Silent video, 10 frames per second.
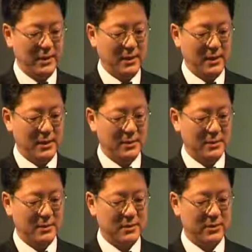
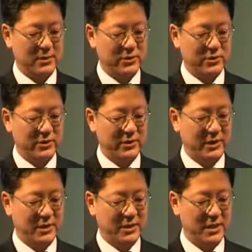has a sudden
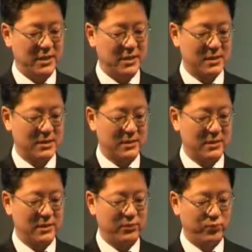decrease,
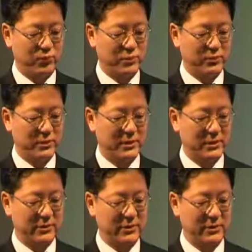it improved
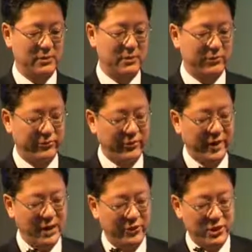the
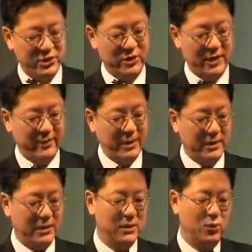LDH level
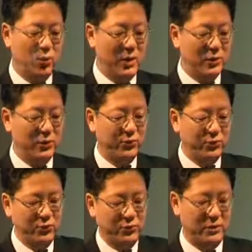is 1 or
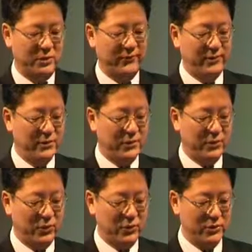2 first
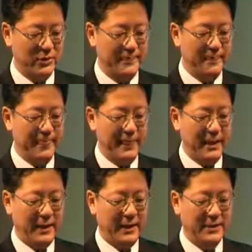dose,
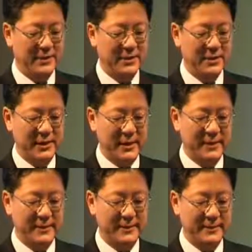and
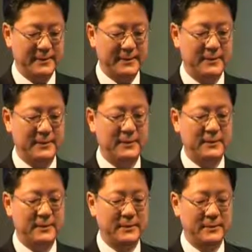sustained the
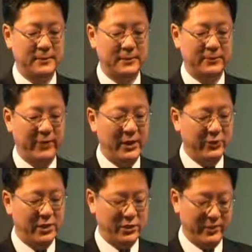
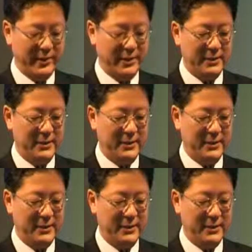LDH level.